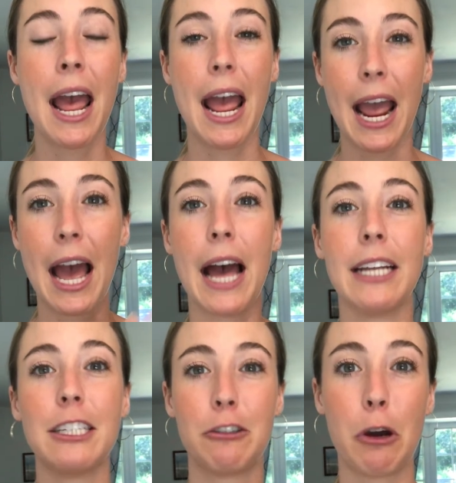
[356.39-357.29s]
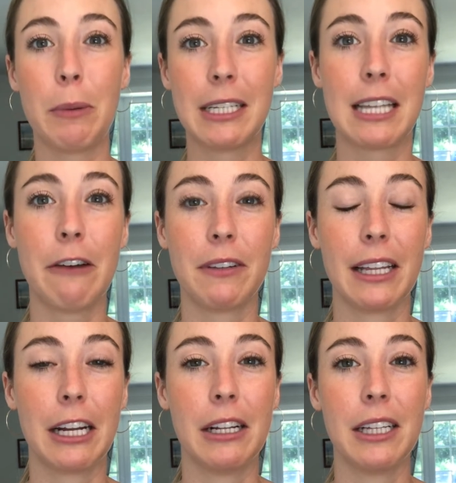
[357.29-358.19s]
and grow myself a
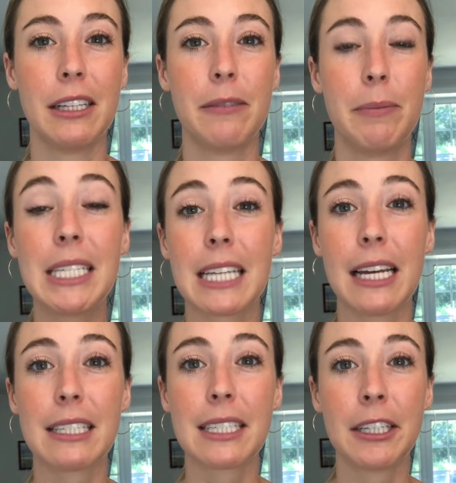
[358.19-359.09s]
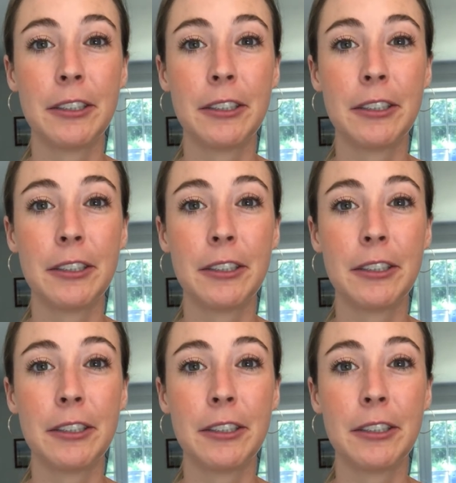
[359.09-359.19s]
little business.